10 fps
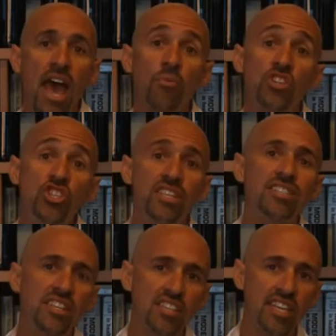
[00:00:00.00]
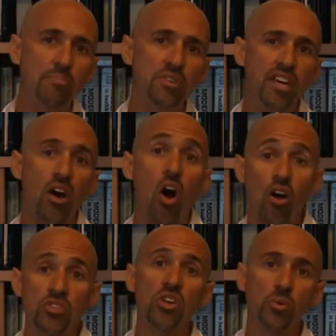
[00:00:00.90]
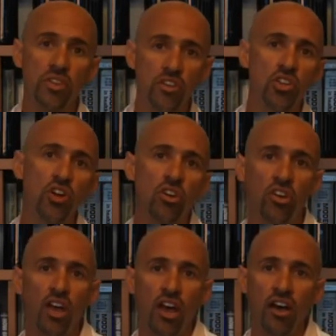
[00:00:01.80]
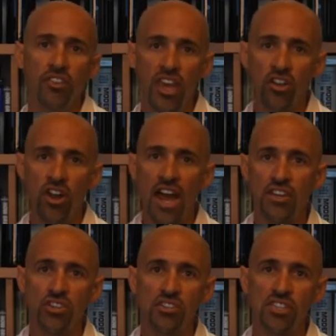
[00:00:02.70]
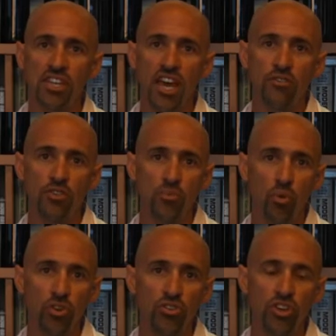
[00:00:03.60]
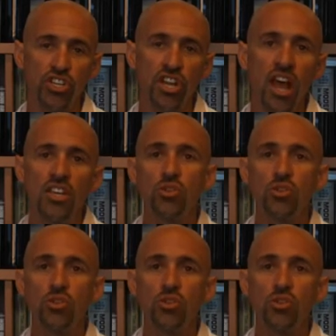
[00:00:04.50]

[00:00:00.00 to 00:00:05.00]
and was just accepted also in the Journal of the International Society for Sport Nutrition.